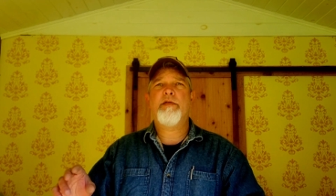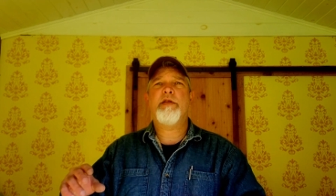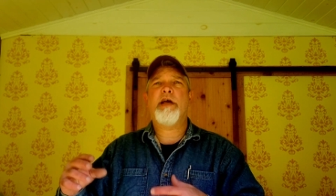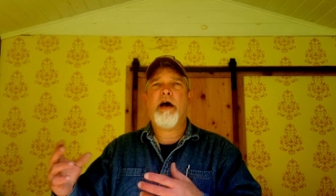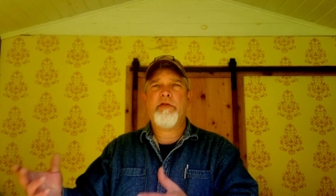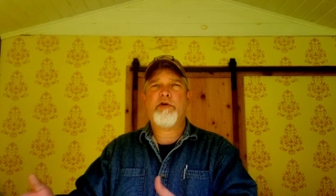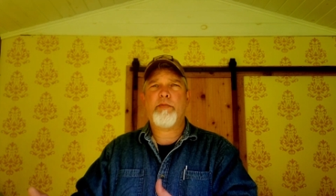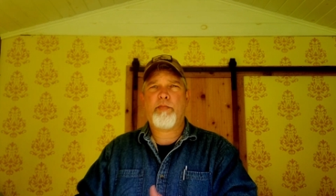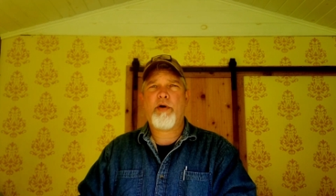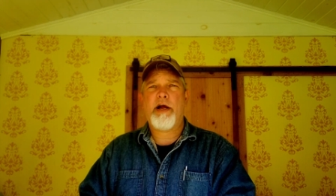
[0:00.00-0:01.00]
the other
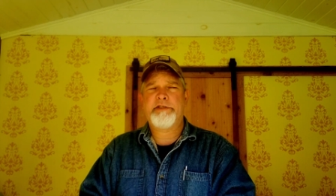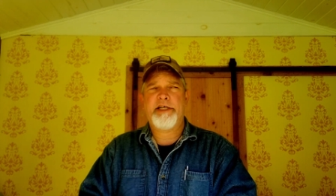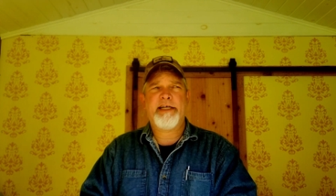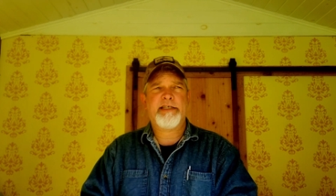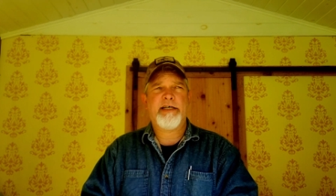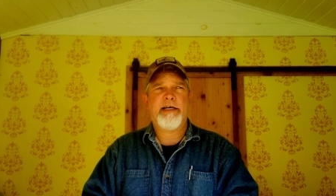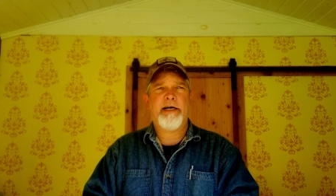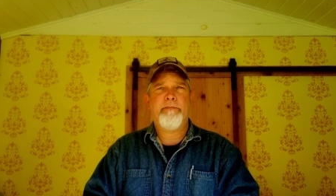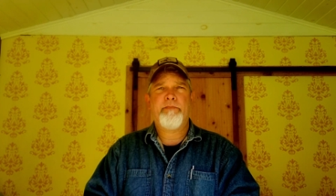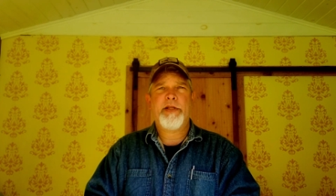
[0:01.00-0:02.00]
project,
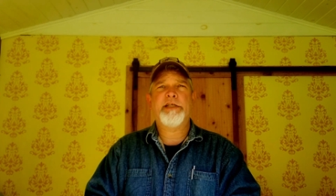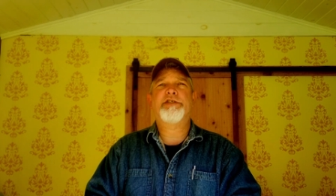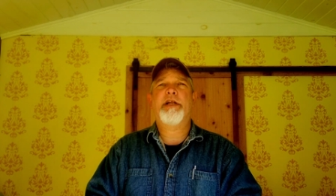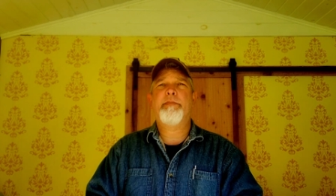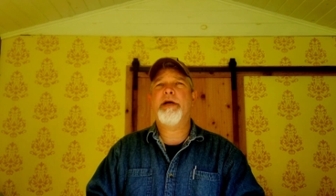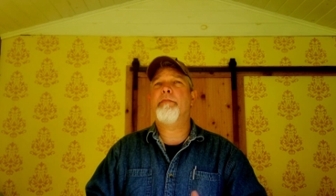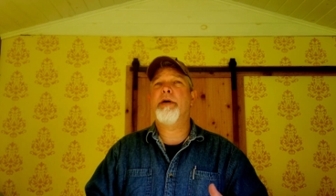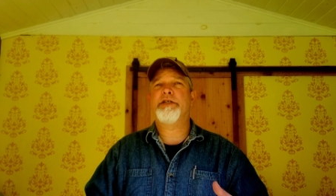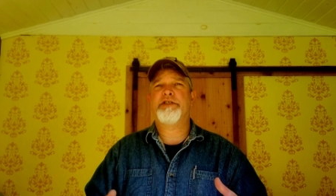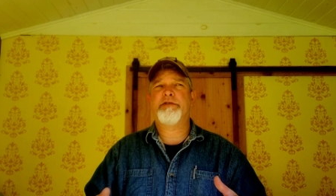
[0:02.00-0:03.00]
it's going to be a
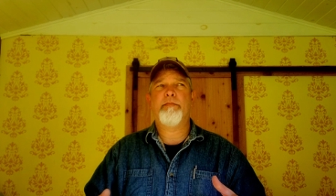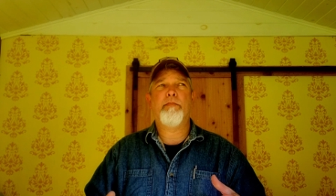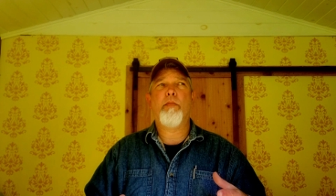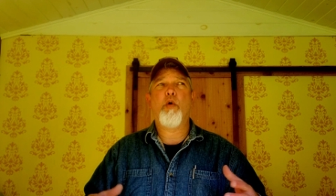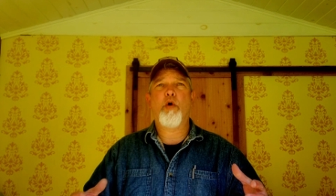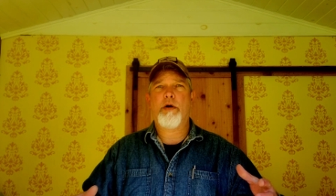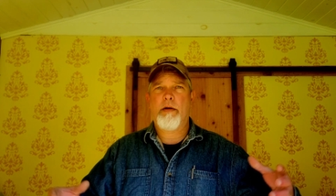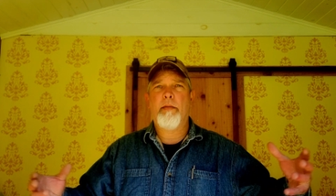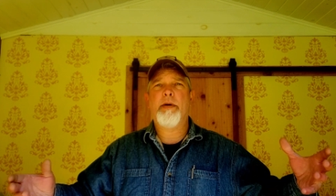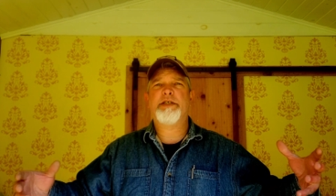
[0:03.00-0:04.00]
much
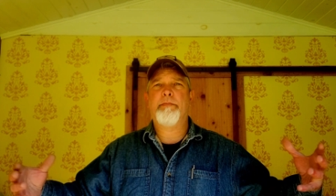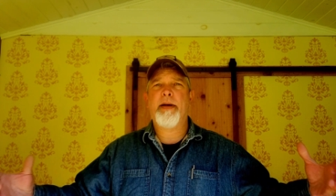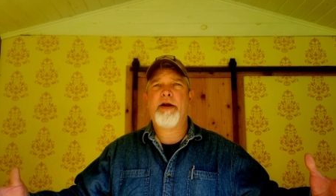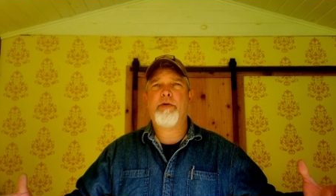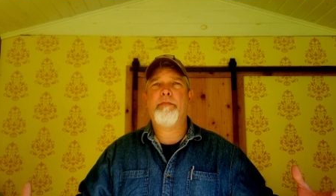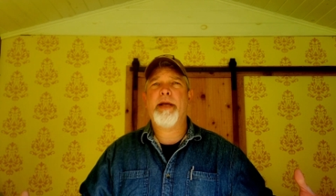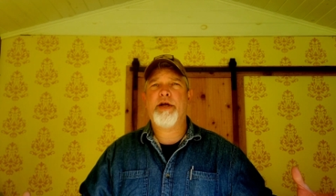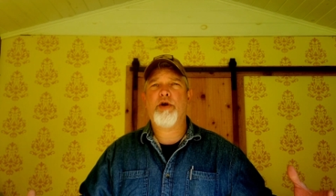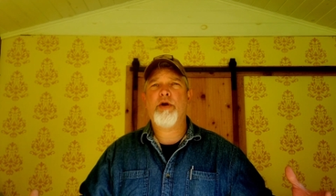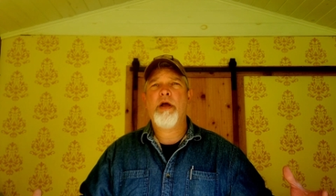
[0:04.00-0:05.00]
better,
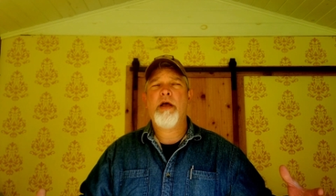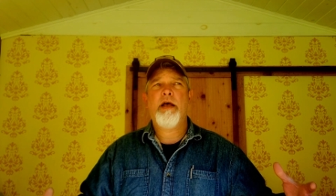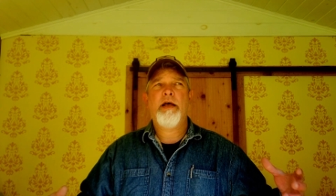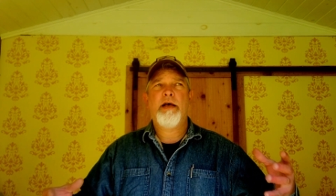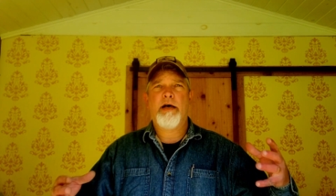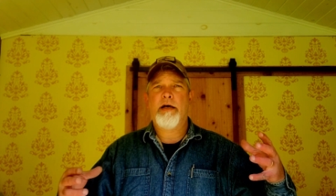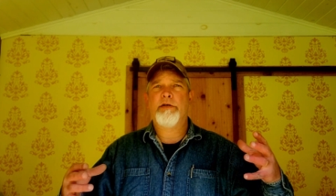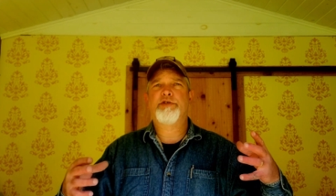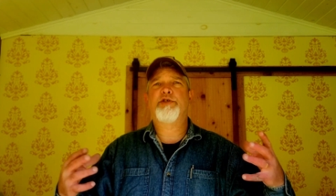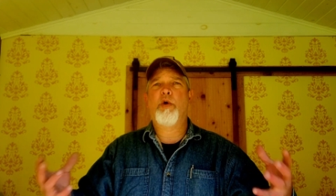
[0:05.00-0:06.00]
bigger
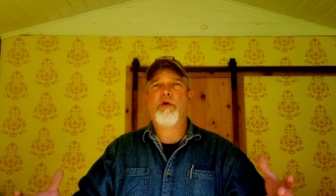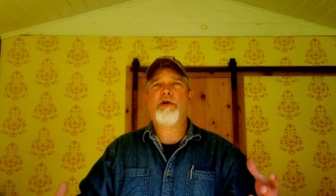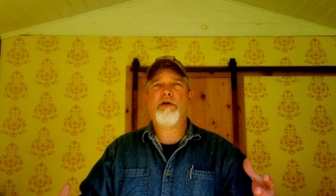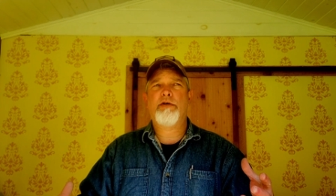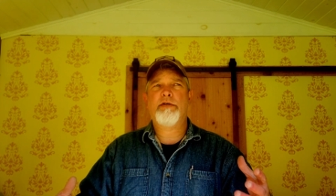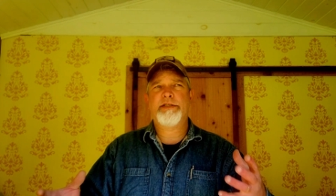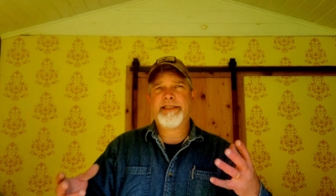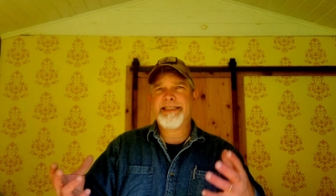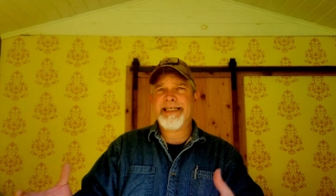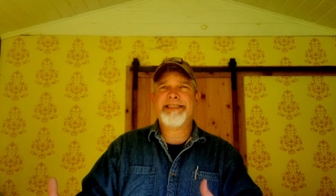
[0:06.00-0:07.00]
solar
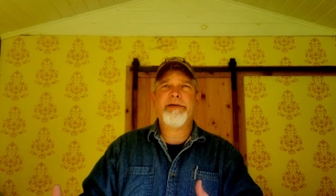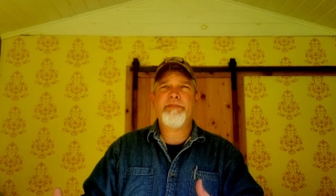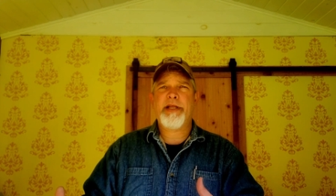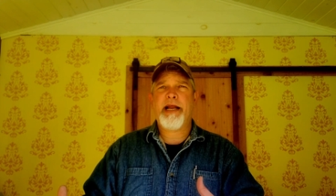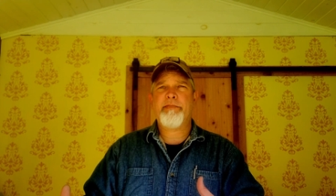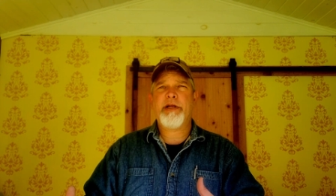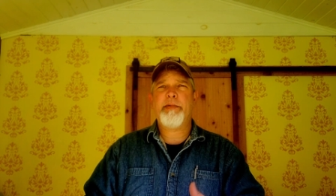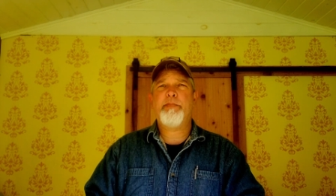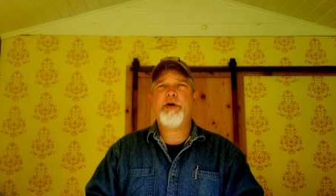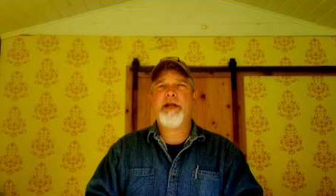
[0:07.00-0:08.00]
system that I'm going
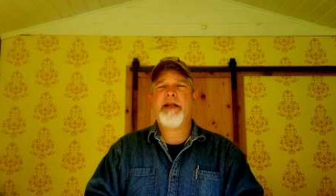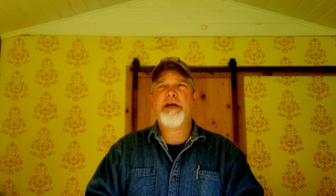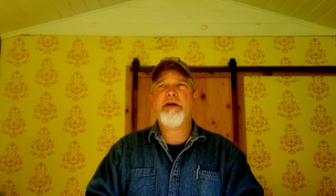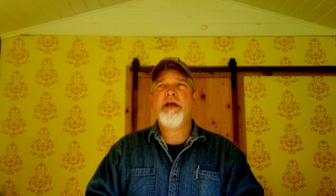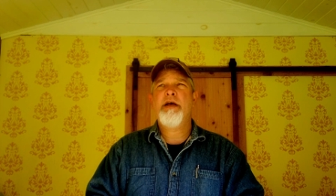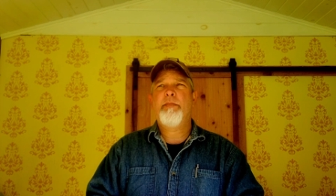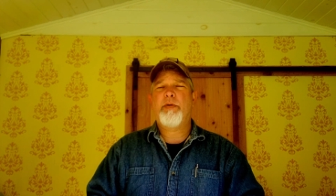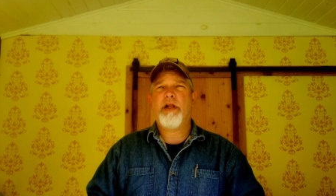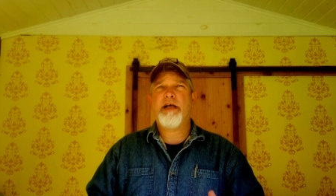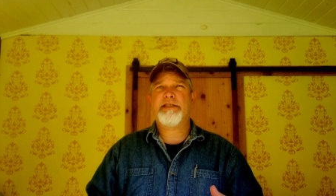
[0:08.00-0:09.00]
to be putting on there.
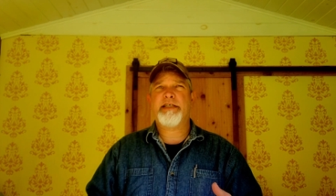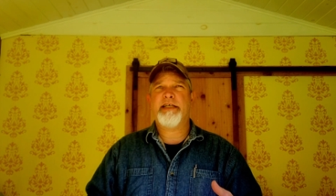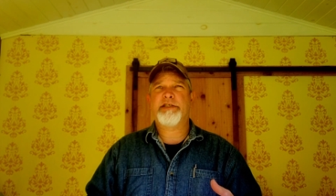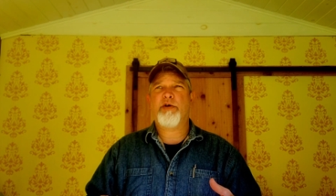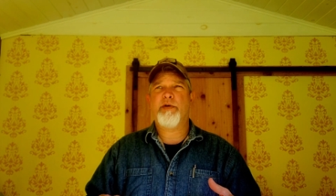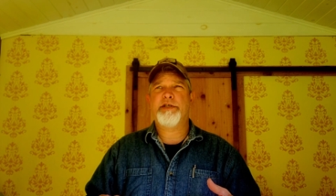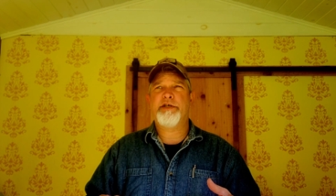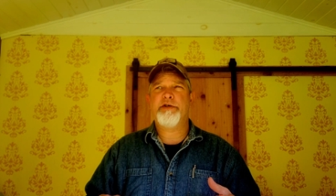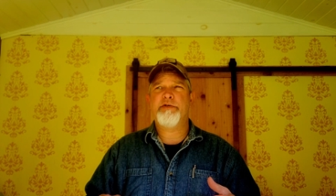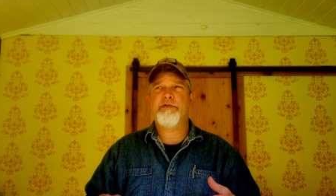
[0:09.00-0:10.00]
Plus, it's going
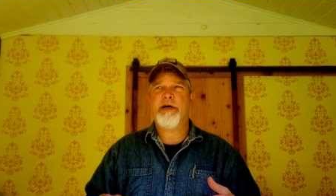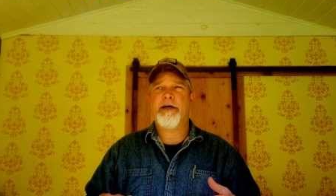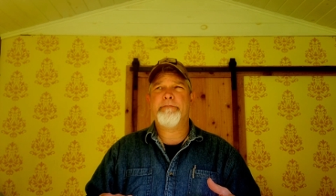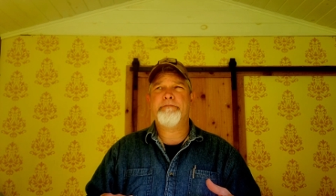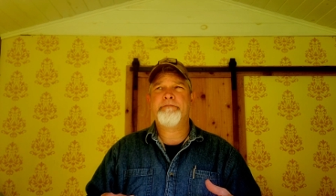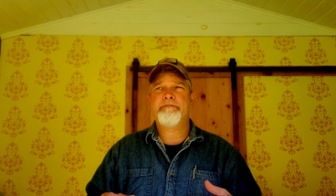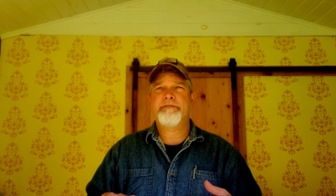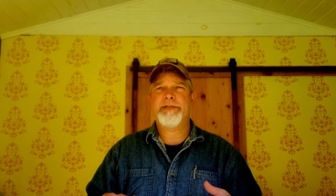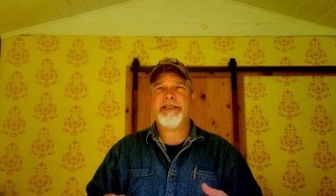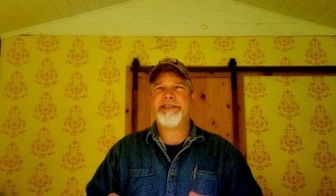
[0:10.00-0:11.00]
to
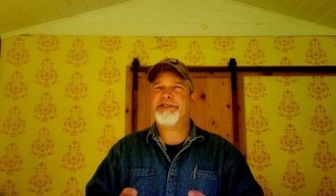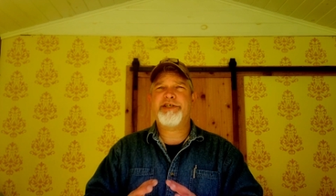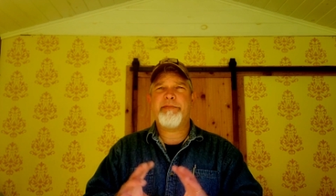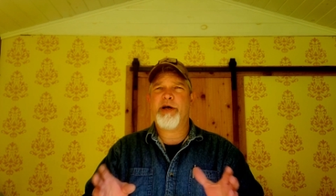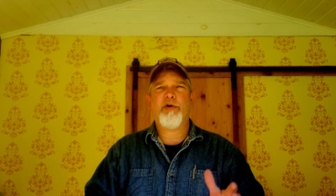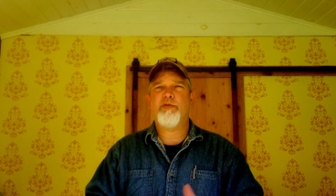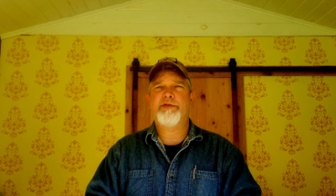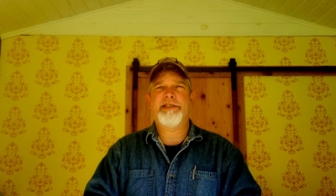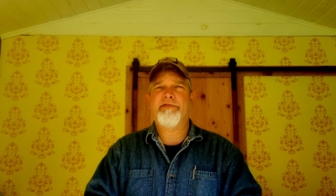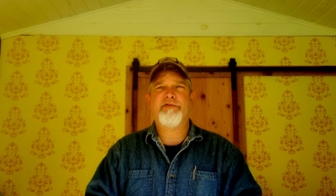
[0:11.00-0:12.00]
be a
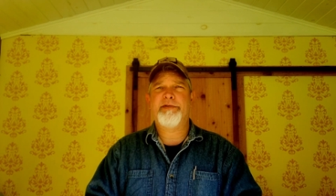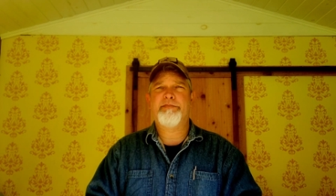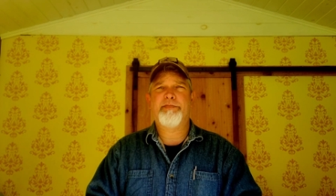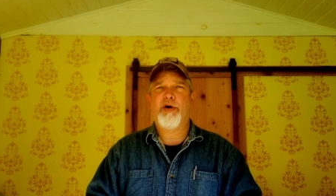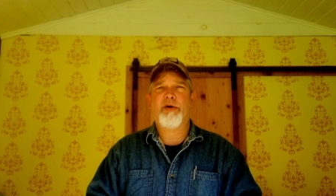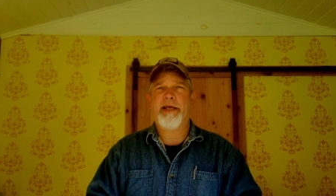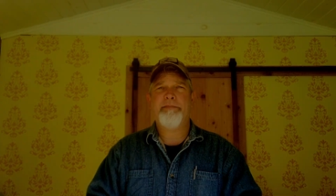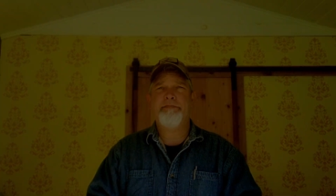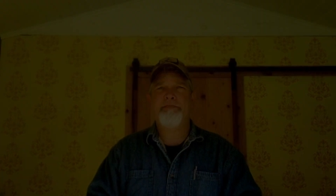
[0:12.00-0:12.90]
whole different ballgame.